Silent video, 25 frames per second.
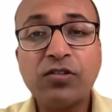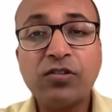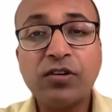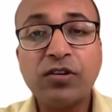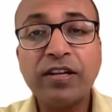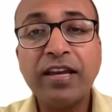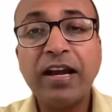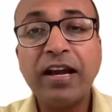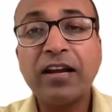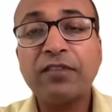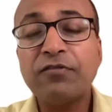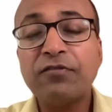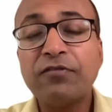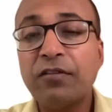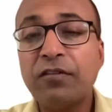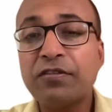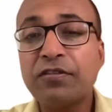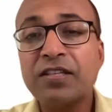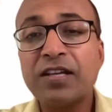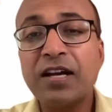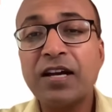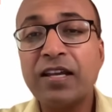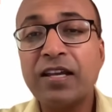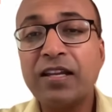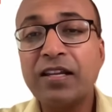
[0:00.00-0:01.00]
zodiac, fifth
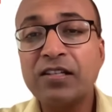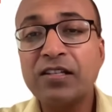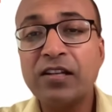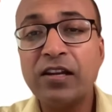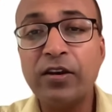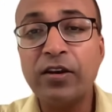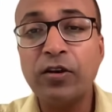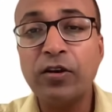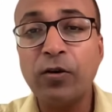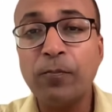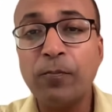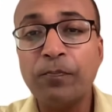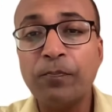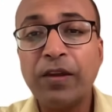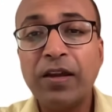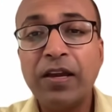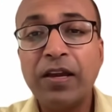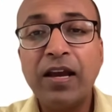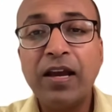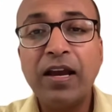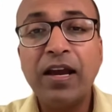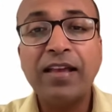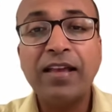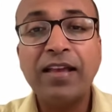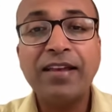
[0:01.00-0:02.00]
sign is Leo,
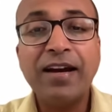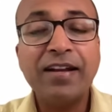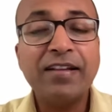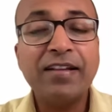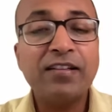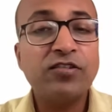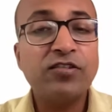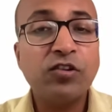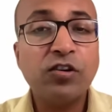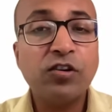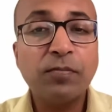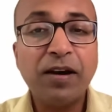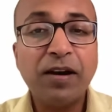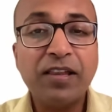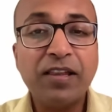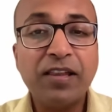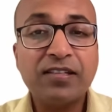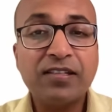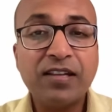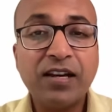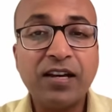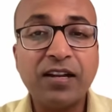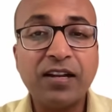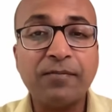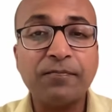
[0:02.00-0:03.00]
and that is ruled by the
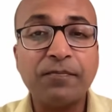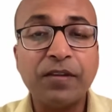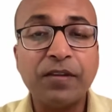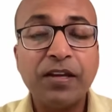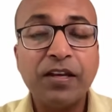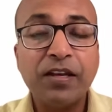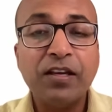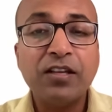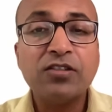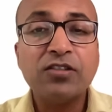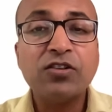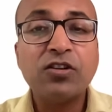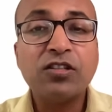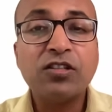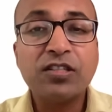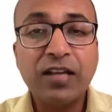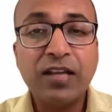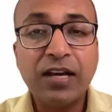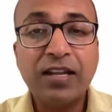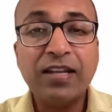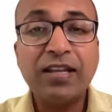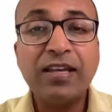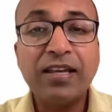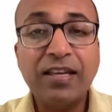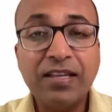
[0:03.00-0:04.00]
sun. So
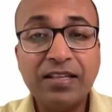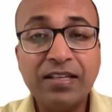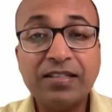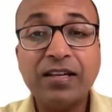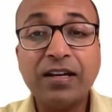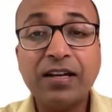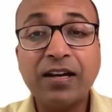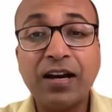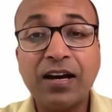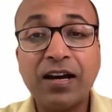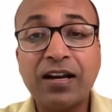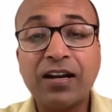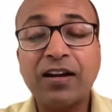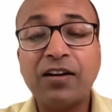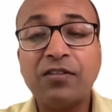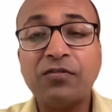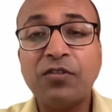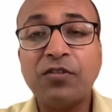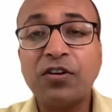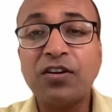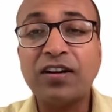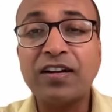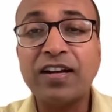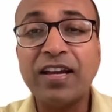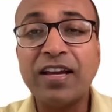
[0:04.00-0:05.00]
sun is the Karaka
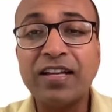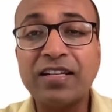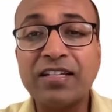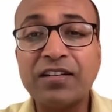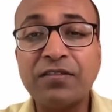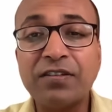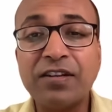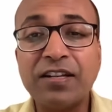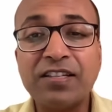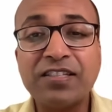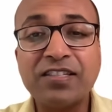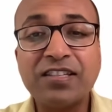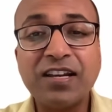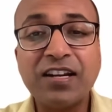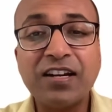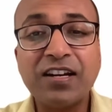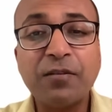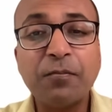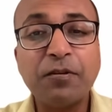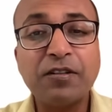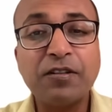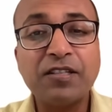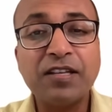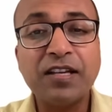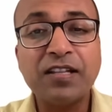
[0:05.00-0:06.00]
for creativity. Sun
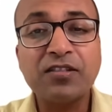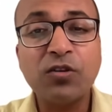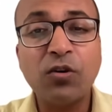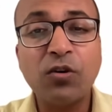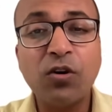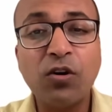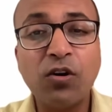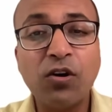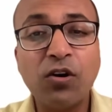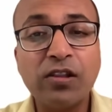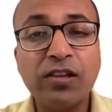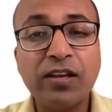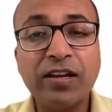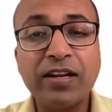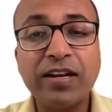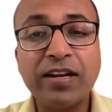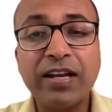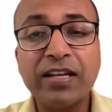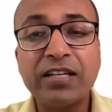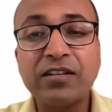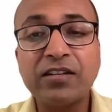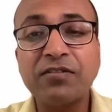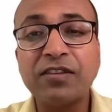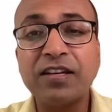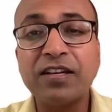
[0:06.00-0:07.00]
represents all the
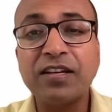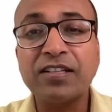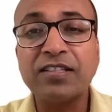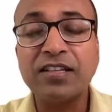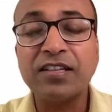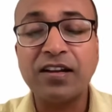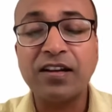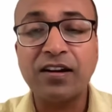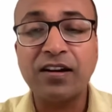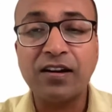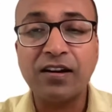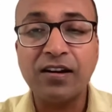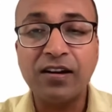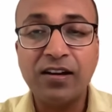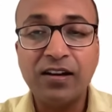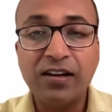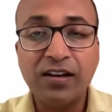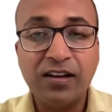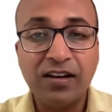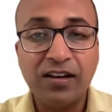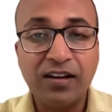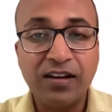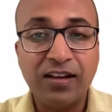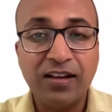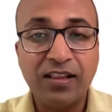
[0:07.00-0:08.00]
creative things in our
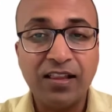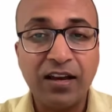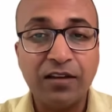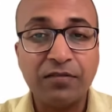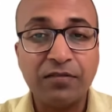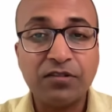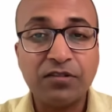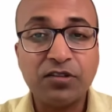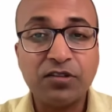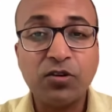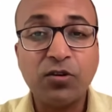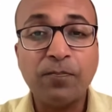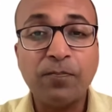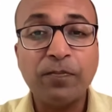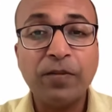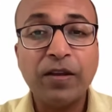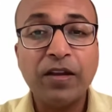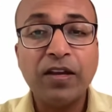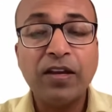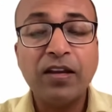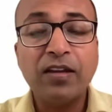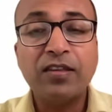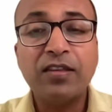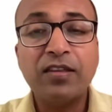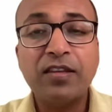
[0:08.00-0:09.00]
life. So
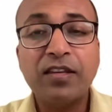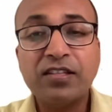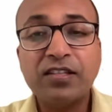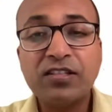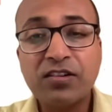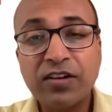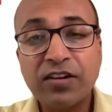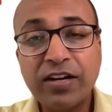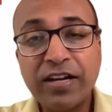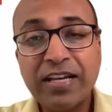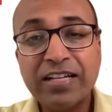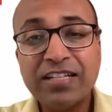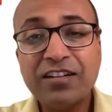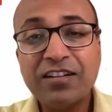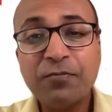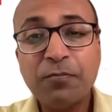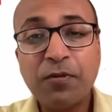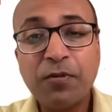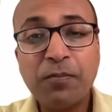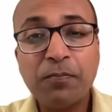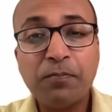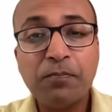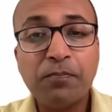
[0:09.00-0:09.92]
this creative